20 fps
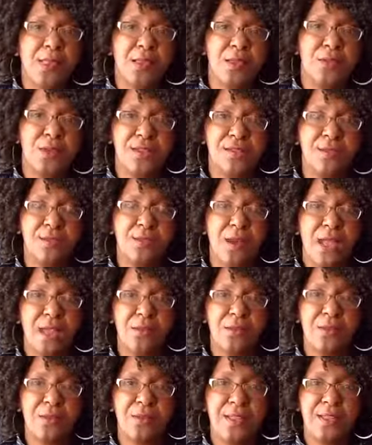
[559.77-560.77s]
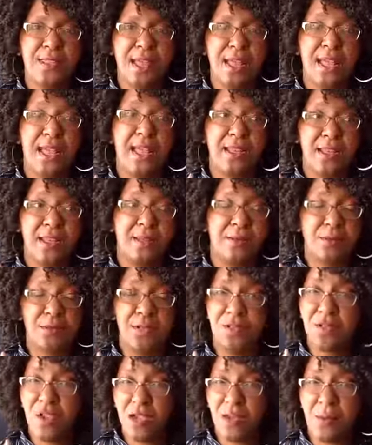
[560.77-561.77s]
Reason why I'm doing that, and I'm
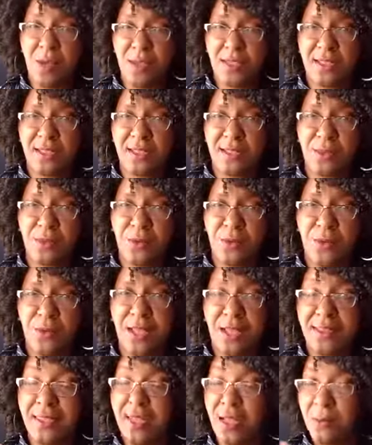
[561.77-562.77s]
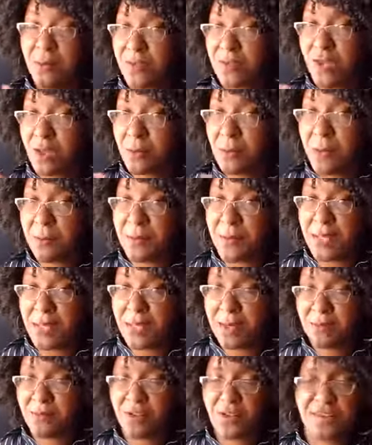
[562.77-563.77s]
going to talk about LinkedIn real quick, and then I want to talk about
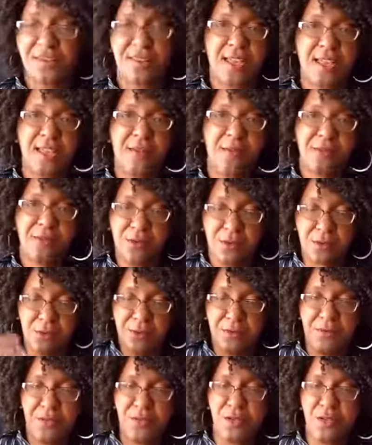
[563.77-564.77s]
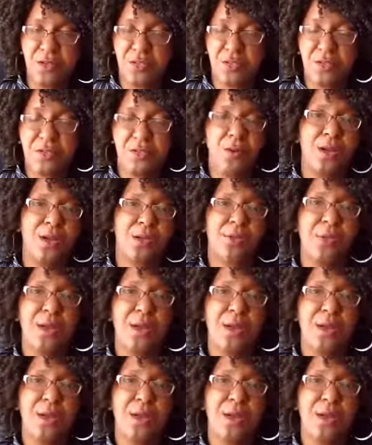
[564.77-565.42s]
Medium for a second before we move on to the third point.